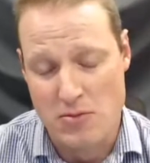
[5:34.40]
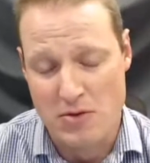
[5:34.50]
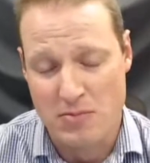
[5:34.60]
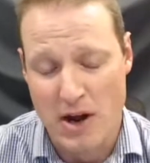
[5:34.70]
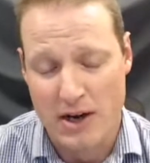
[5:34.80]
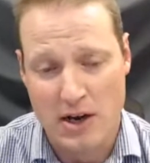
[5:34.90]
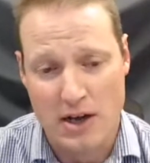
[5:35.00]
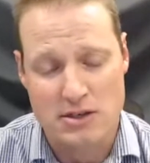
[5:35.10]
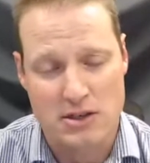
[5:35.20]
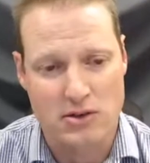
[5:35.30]
with my
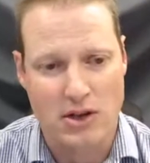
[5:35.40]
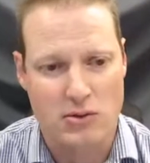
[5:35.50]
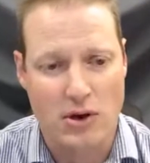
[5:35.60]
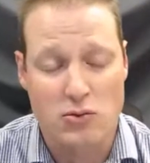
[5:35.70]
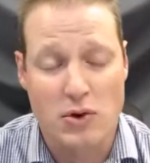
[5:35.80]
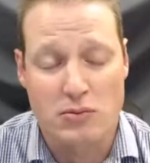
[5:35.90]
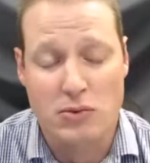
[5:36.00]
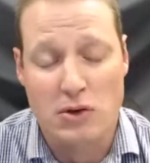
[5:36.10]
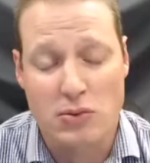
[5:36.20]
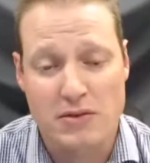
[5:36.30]
clients
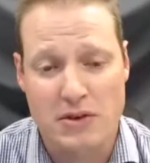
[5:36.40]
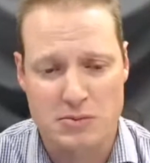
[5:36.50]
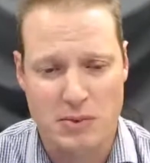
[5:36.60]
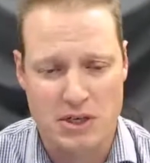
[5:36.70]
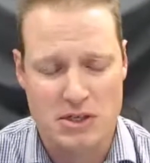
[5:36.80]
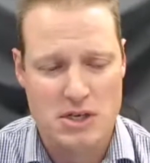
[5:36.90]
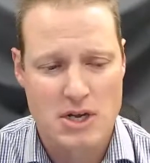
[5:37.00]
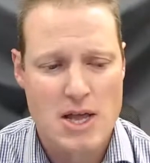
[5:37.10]
that we've experienced,